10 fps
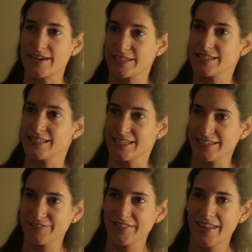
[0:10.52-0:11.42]

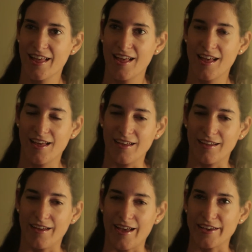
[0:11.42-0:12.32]
Argentina.
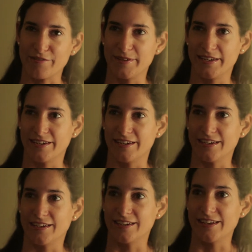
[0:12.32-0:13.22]
I've been
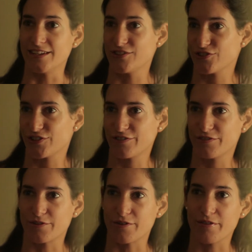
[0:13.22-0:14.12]
in Indore
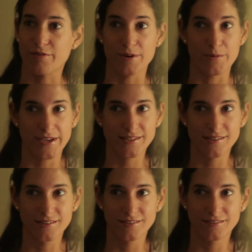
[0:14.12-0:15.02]
for 3 weeks.